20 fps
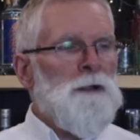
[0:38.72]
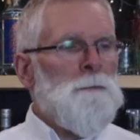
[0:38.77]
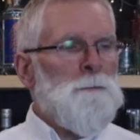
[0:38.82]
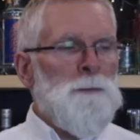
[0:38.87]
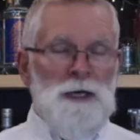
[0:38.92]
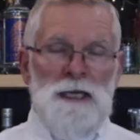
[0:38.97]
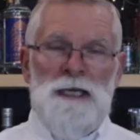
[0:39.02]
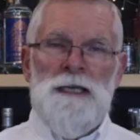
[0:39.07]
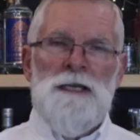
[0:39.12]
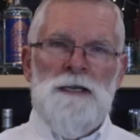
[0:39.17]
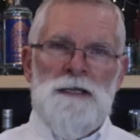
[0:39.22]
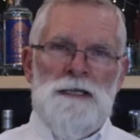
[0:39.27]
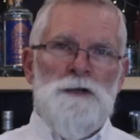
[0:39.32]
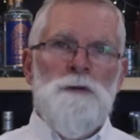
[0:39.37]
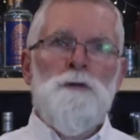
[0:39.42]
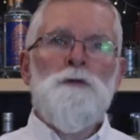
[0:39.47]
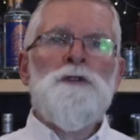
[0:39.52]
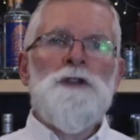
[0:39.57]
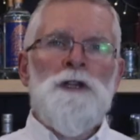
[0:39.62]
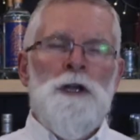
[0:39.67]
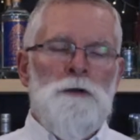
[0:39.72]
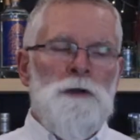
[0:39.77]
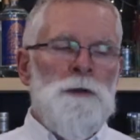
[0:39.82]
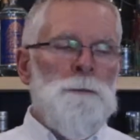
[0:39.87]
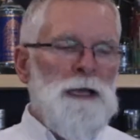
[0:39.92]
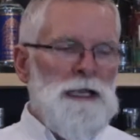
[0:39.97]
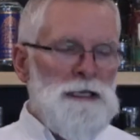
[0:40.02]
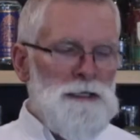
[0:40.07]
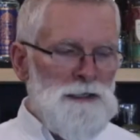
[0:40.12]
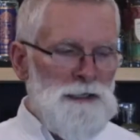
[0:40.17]
But it is also
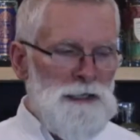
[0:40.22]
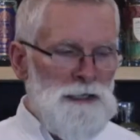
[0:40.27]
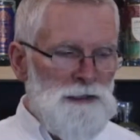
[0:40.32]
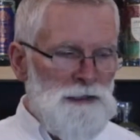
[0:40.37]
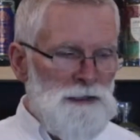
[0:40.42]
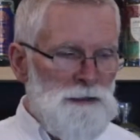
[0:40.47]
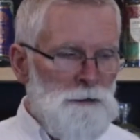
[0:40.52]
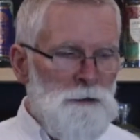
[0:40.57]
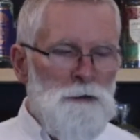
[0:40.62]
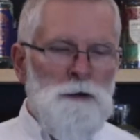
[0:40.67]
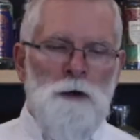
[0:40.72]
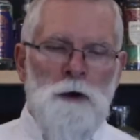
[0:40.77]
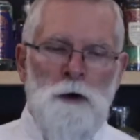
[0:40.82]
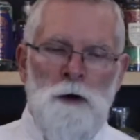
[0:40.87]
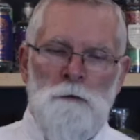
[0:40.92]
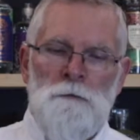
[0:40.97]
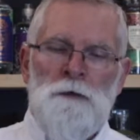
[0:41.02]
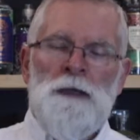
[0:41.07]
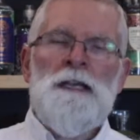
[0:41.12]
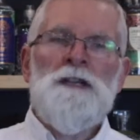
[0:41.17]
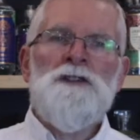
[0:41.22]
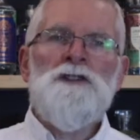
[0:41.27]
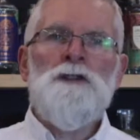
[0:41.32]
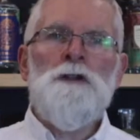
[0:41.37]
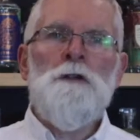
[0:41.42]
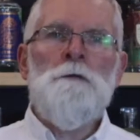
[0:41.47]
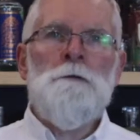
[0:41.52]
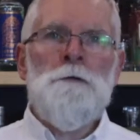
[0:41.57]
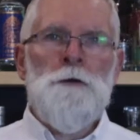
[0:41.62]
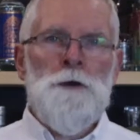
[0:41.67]
the basis of his
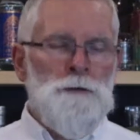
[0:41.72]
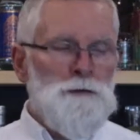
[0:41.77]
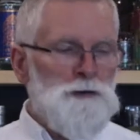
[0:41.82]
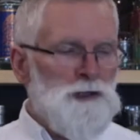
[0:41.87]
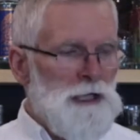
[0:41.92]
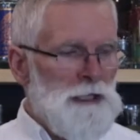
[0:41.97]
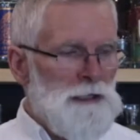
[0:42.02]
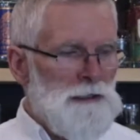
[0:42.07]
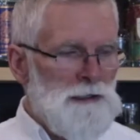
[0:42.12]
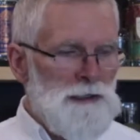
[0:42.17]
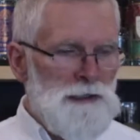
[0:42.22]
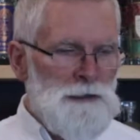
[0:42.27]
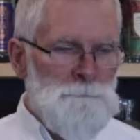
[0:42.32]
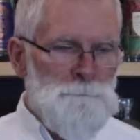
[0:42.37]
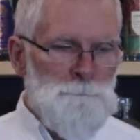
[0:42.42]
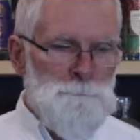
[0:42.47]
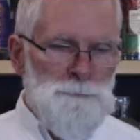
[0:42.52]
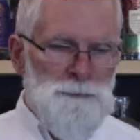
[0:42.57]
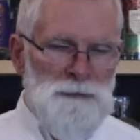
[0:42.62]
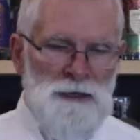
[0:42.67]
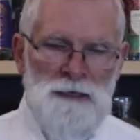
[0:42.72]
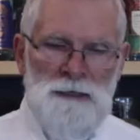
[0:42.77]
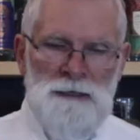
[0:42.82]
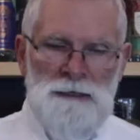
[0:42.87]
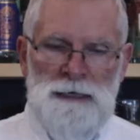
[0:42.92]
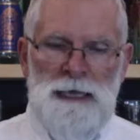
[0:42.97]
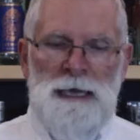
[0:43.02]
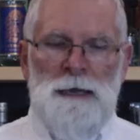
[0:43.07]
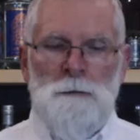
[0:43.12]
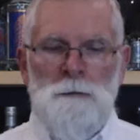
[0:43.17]
new fruit gins.
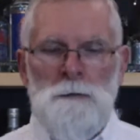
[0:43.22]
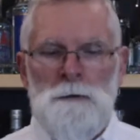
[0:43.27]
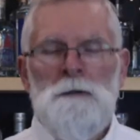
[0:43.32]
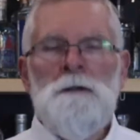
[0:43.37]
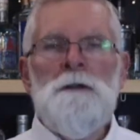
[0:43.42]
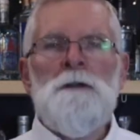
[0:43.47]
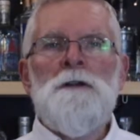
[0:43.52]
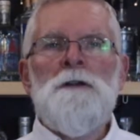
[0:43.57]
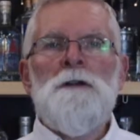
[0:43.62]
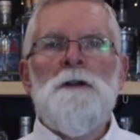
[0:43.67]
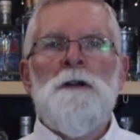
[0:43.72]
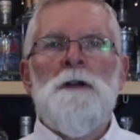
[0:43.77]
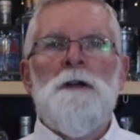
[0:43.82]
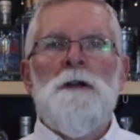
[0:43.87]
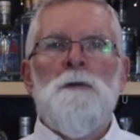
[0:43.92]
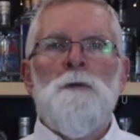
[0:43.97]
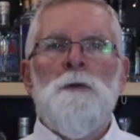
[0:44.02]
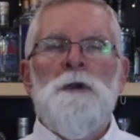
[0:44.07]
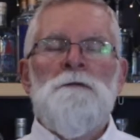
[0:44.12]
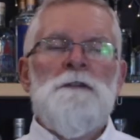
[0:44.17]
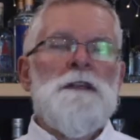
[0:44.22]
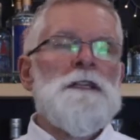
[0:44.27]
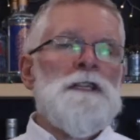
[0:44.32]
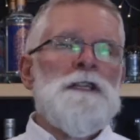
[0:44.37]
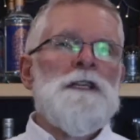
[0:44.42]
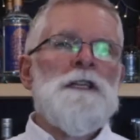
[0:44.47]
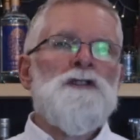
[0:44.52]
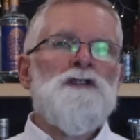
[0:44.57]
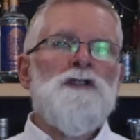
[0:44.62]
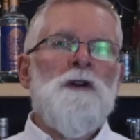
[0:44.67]
Now, we
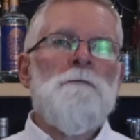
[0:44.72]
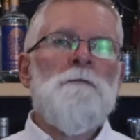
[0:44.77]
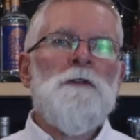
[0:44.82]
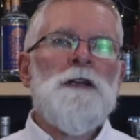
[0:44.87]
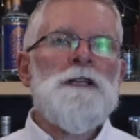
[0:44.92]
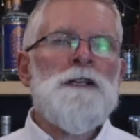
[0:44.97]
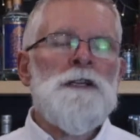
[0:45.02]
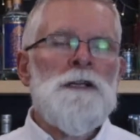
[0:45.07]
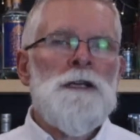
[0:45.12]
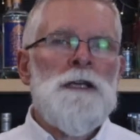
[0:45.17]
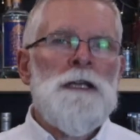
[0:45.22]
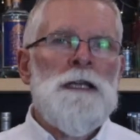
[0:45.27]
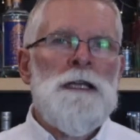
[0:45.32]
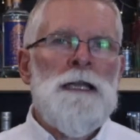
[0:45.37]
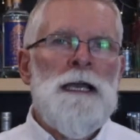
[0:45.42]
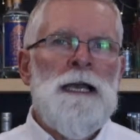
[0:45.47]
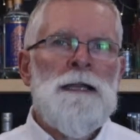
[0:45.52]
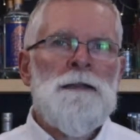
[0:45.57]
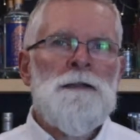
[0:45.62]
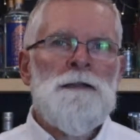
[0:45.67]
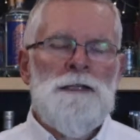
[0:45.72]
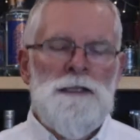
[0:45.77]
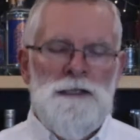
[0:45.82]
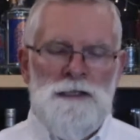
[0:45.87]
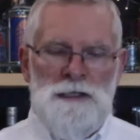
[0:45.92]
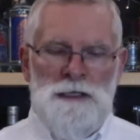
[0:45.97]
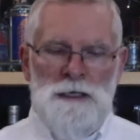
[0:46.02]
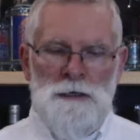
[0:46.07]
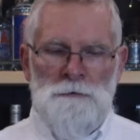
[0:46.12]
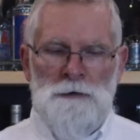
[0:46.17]
visited John recently at the
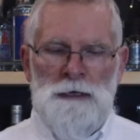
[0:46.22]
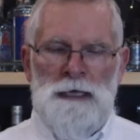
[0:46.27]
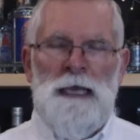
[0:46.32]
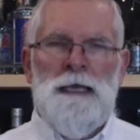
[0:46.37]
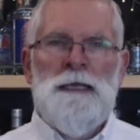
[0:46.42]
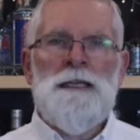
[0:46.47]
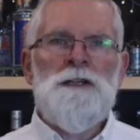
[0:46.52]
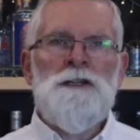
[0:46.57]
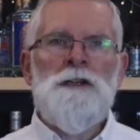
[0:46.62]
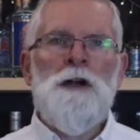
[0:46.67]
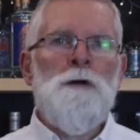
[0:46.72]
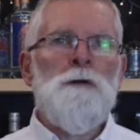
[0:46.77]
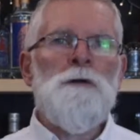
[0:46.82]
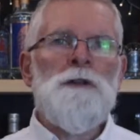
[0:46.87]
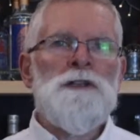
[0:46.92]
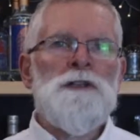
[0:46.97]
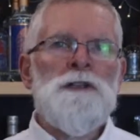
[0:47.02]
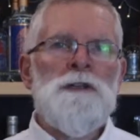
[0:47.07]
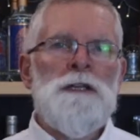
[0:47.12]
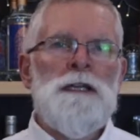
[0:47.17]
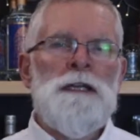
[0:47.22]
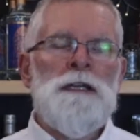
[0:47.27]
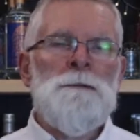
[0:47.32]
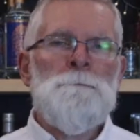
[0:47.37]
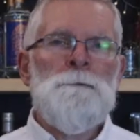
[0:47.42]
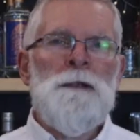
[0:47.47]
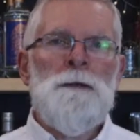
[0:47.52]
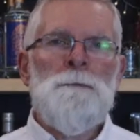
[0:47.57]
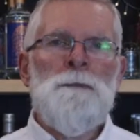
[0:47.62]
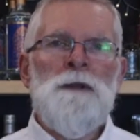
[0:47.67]
distillery, and he told us that
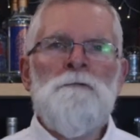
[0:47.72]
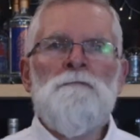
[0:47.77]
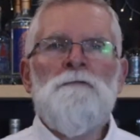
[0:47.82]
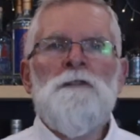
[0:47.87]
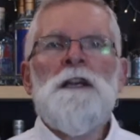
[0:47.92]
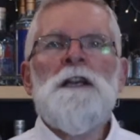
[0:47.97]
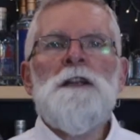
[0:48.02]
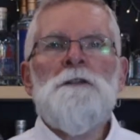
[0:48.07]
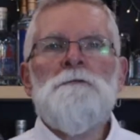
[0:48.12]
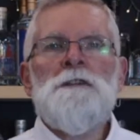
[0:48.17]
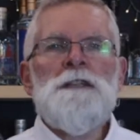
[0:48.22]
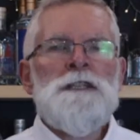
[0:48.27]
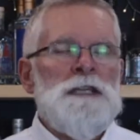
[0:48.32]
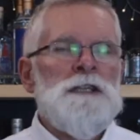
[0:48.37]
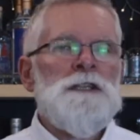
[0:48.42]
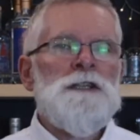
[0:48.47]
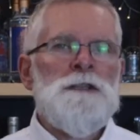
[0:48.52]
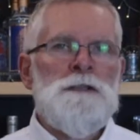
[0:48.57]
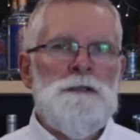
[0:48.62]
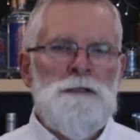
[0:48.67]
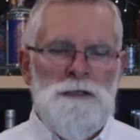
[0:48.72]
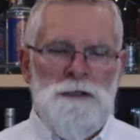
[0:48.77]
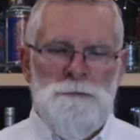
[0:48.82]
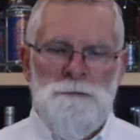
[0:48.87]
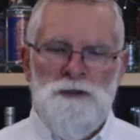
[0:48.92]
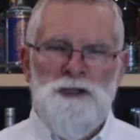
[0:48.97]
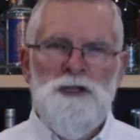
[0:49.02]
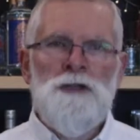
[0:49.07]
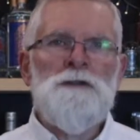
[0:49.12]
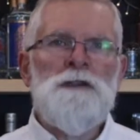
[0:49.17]
he'd been really resistant to
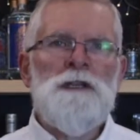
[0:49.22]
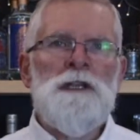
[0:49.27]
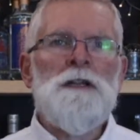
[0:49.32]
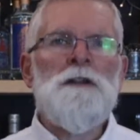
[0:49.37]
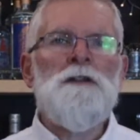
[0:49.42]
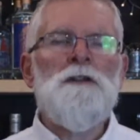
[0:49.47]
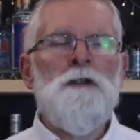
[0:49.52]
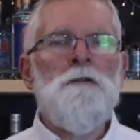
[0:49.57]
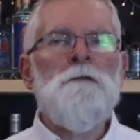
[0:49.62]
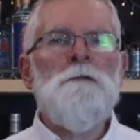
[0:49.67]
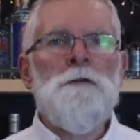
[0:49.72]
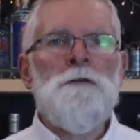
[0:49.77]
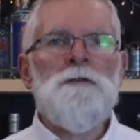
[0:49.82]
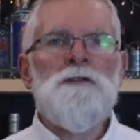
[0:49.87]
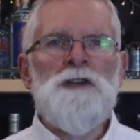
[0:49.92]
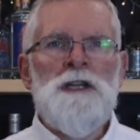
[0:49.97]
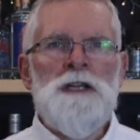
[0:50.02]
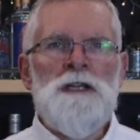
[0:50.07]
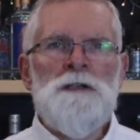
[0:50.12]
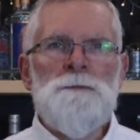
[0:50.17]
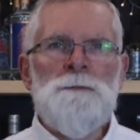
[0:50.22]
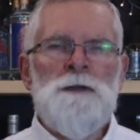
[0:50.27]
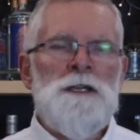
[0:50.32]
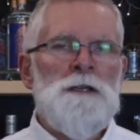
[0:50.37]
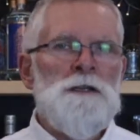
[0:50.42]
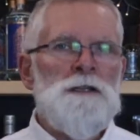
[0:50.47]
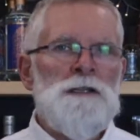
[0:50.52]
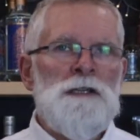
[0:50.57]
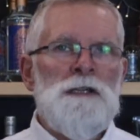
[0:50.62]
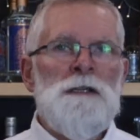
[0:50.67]
producing the new fruit gins
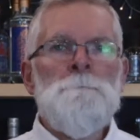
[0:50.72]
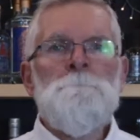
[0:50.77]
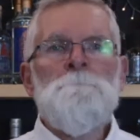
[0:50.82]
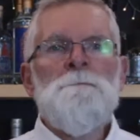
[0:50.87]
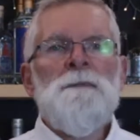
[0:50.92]
because